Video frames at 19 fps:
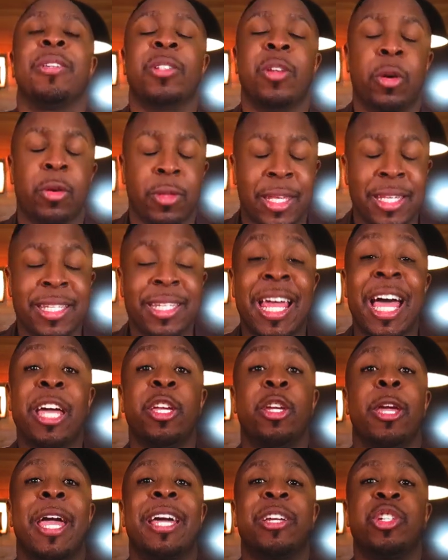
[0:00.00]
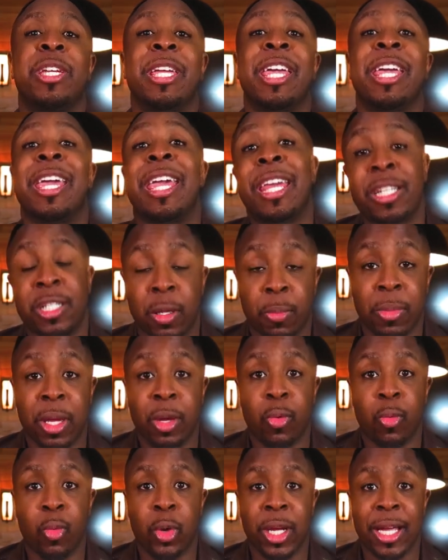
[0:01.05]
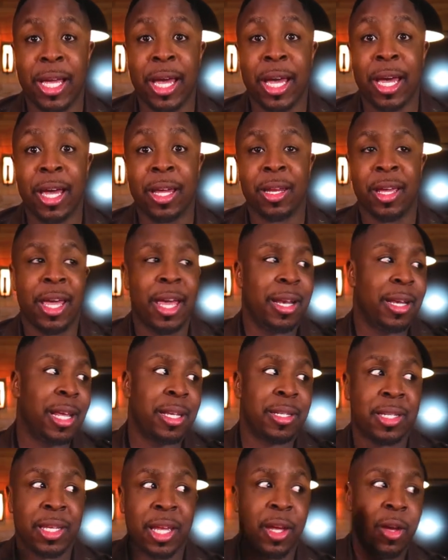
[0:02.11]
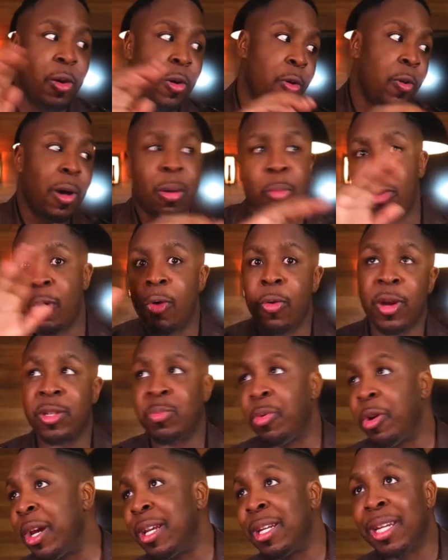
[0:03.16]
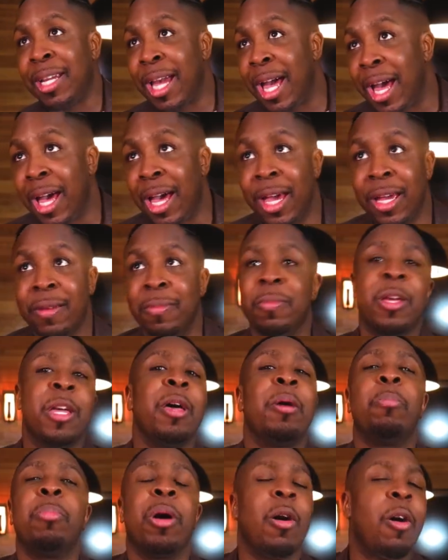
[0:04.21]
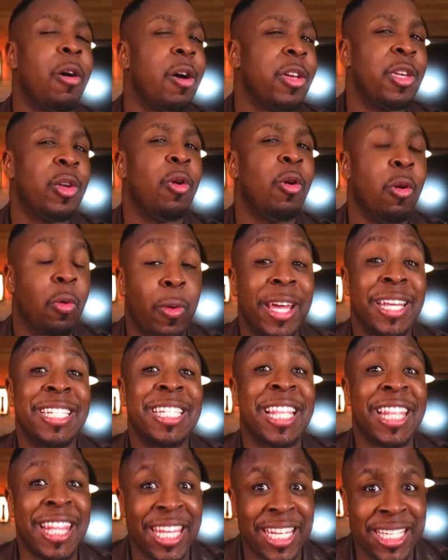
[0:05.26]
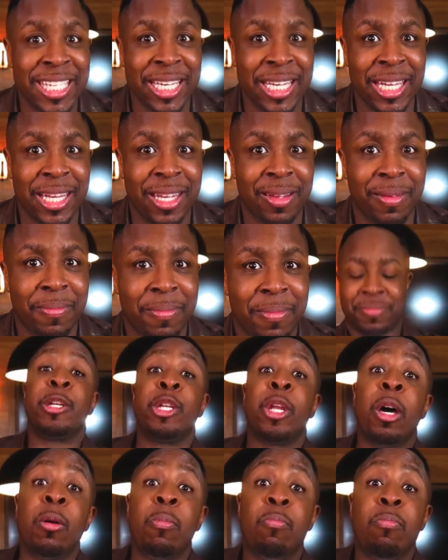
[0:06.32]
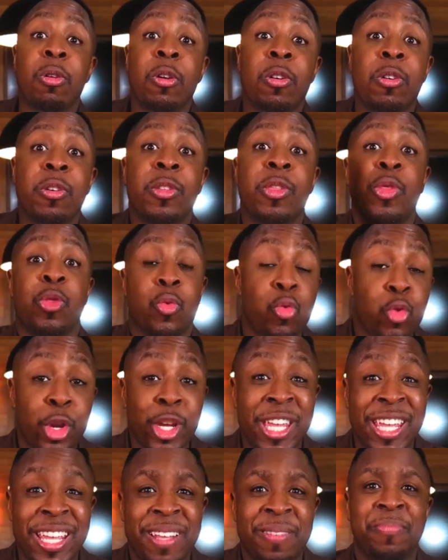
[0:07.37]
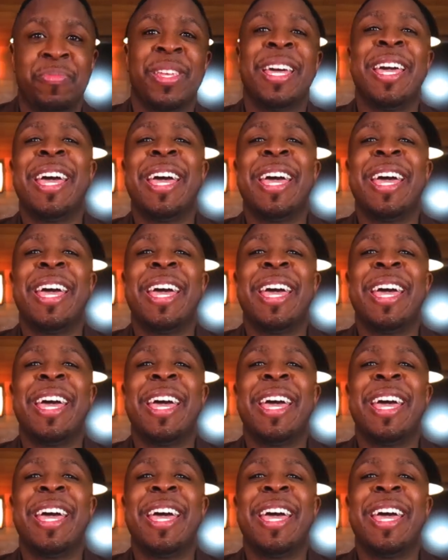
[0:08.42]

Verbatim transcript: So this is how you actually get intimate with God. You're not saying, oh, I'm always praying to God, but are you always listening? Number 3.